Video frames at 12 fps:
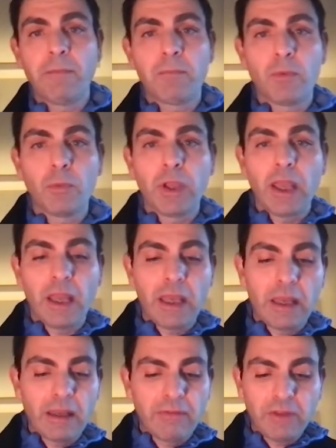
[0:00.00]
We
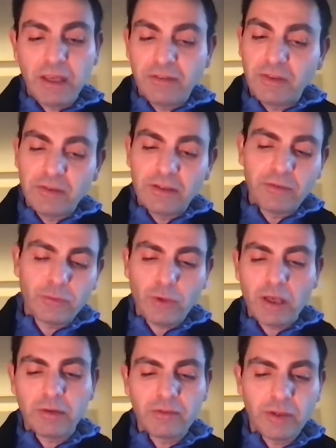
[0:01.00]
have cases that
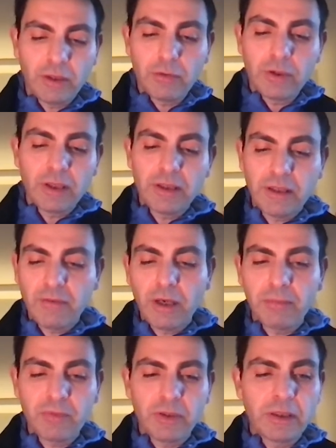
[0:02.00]
straddle security and
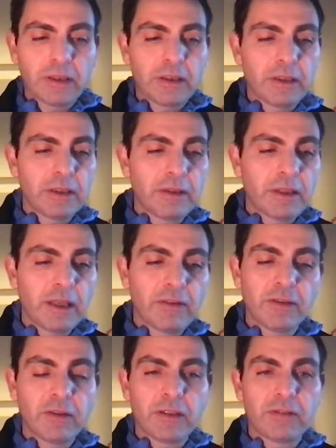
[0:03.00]
DevOps, and
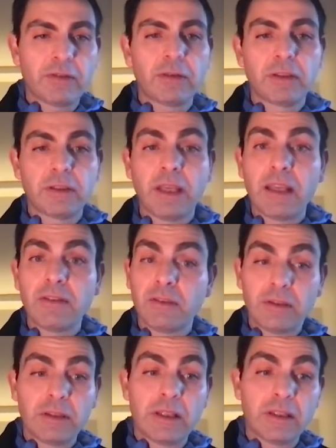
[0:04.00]
cases
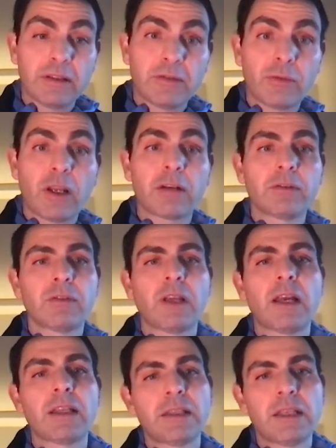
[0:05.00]
that straddles
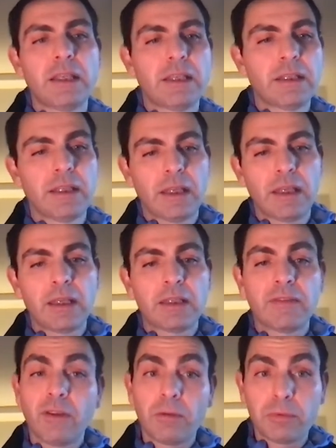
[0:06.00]
IT and
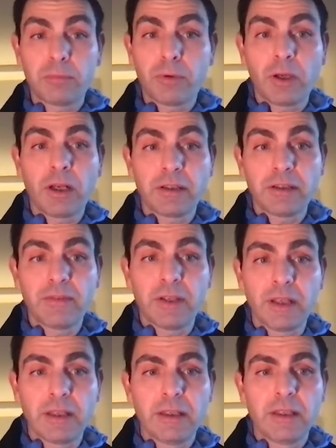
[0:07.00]
developer
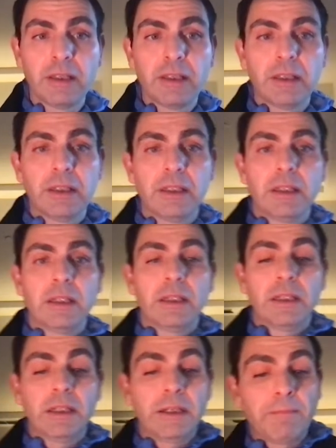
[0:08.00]
productivity.
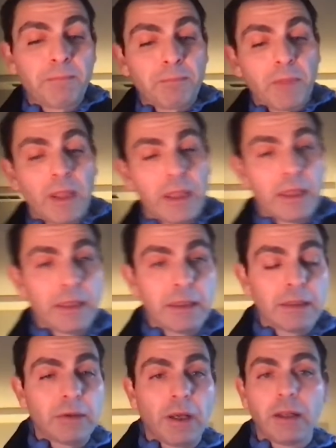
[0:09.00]

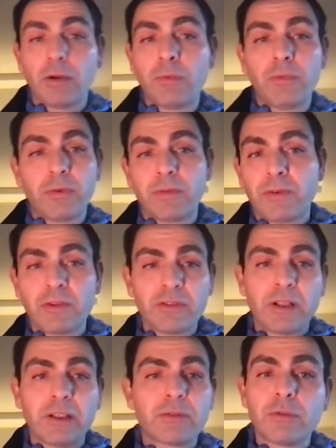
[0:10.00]
And I'll go first.
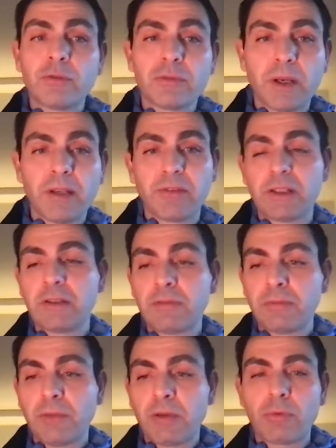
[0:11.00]
I'll introduce
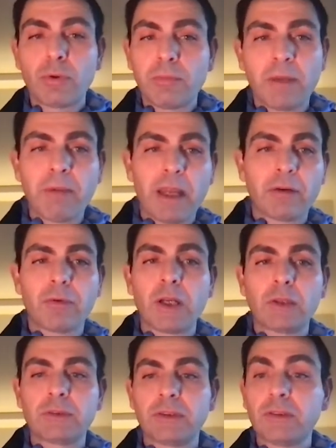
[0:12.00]
myself, my role, my
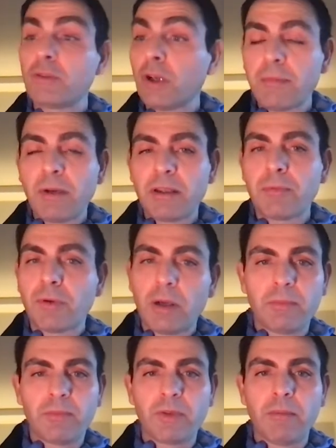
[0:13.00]
background, talk about the
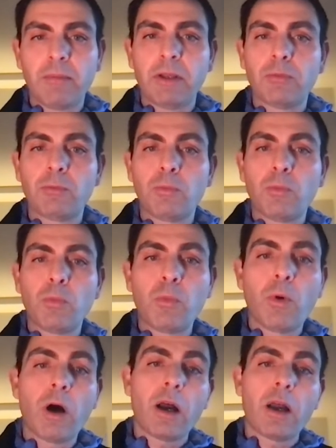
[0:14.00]
problem statement,
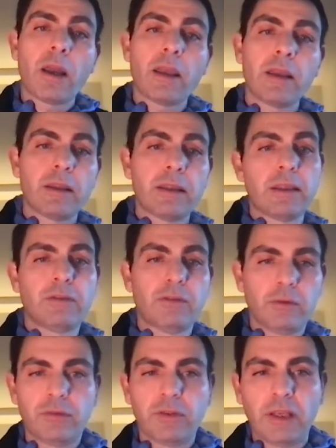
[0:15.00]
why these
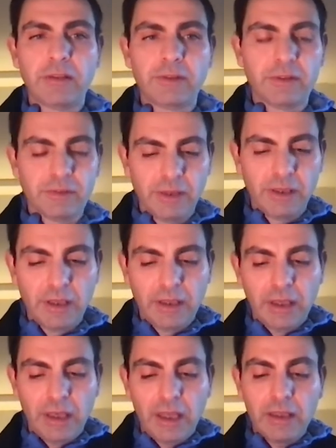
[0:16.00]
use cases,
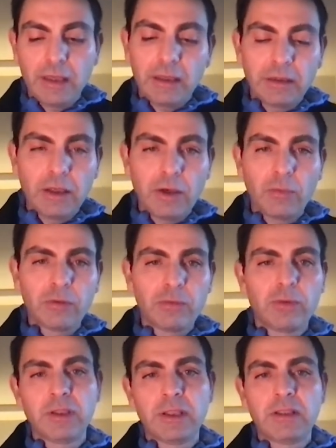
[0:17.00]
and then go
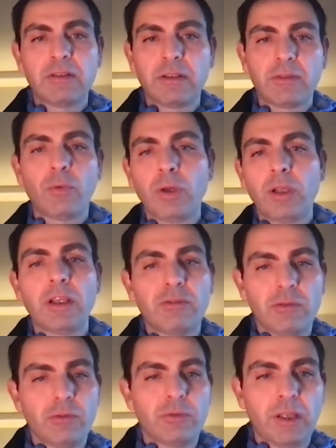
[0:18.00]
into the details for
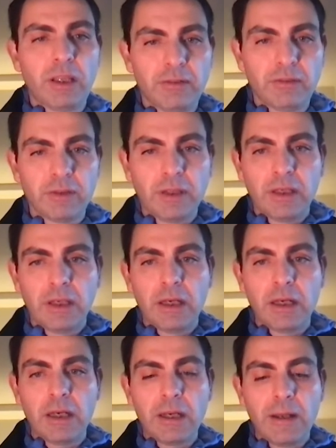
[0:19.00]
each use case.
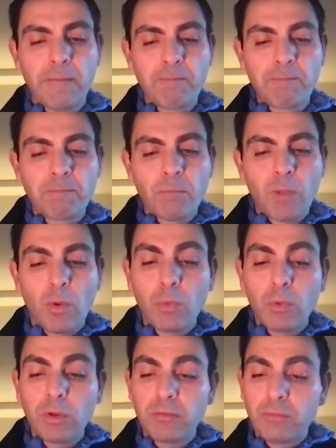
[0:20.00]

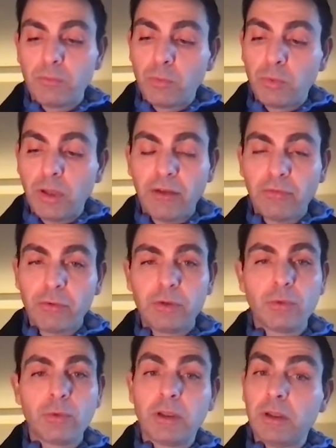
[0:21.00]
We'll actually
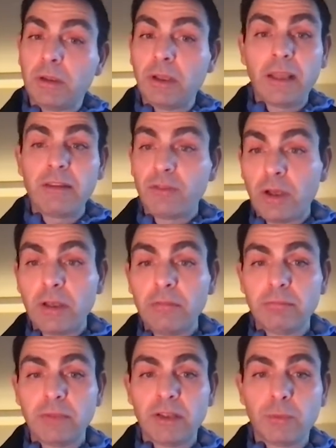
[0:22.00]
do a little
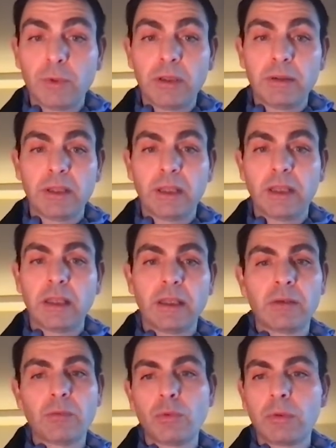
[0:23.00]
hands-on as well,
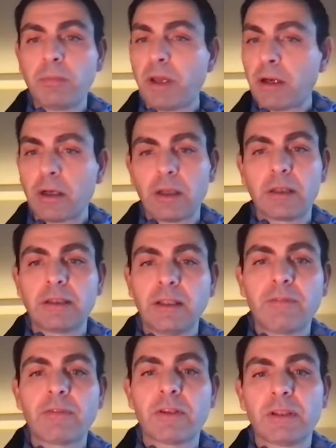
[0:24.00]
and we'll parallel
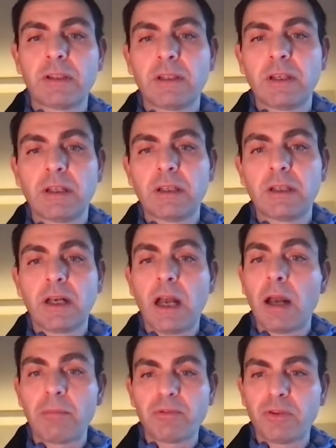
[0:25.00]
different
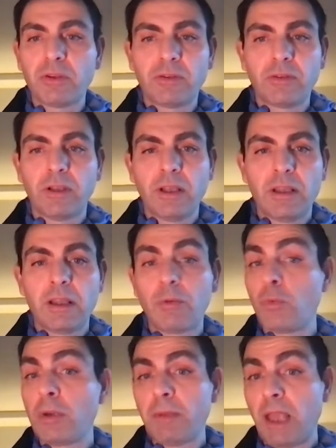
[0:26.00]
options
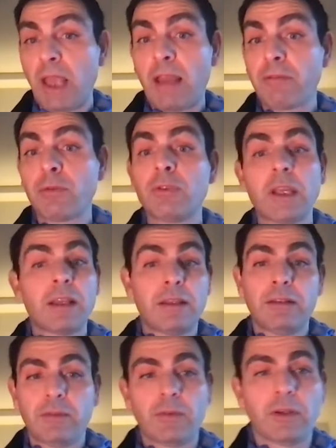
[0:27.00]
that one may have to take
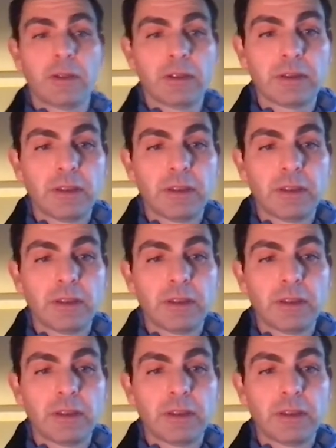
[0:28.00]
this further.